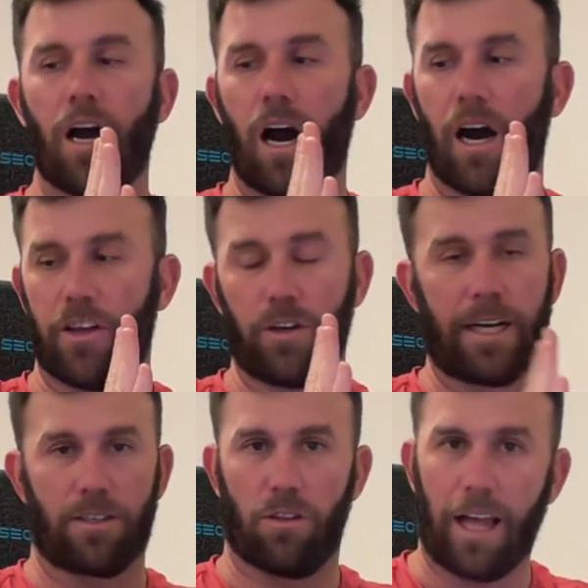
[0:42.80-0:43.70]
Uh, you
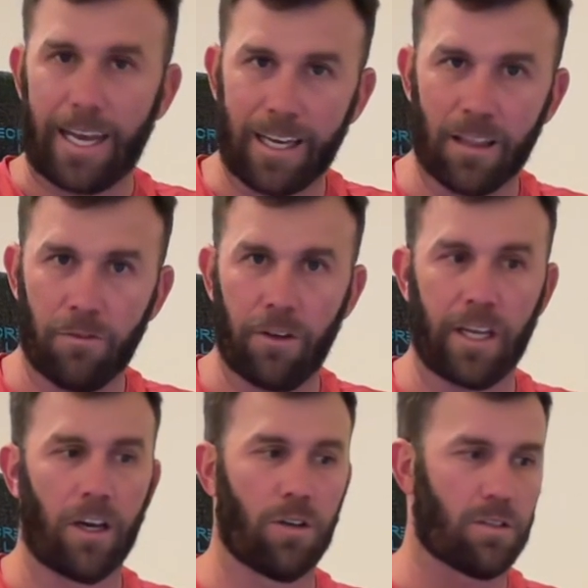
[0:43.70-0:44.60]
guys are liking the
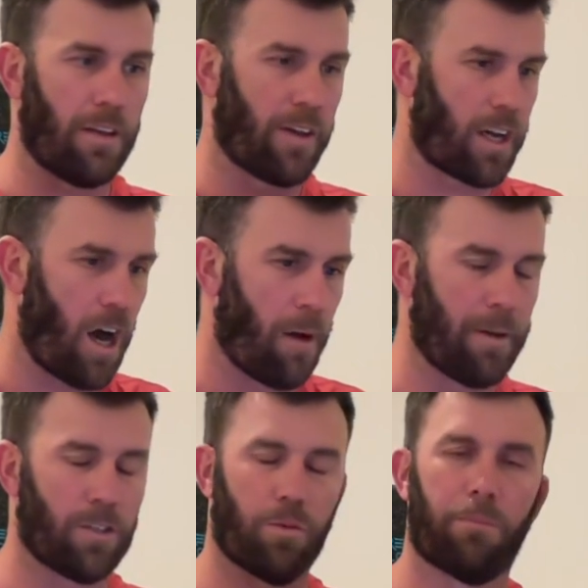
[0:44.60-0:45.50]
videos, leaving
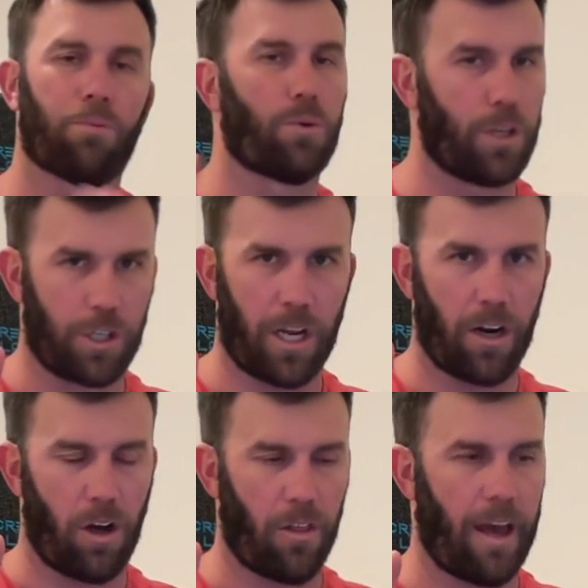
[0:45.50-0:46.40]
comments. We appreciate
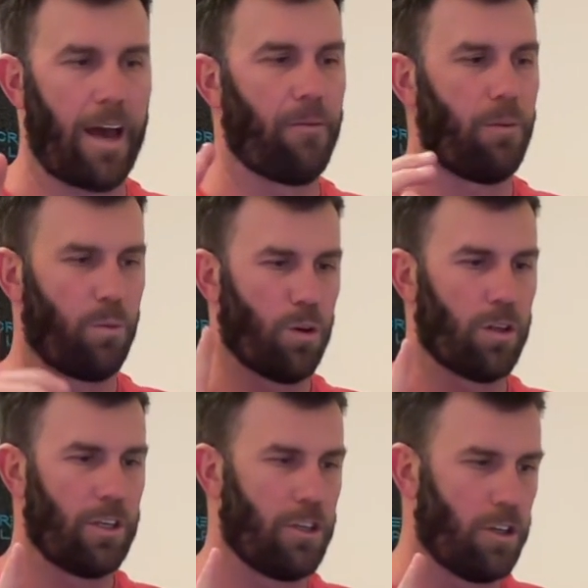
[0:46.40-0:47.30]
all that. We
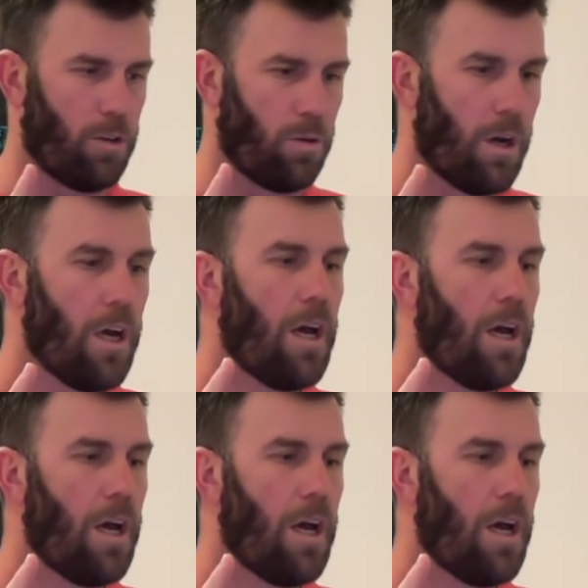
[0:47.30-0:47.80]
really do.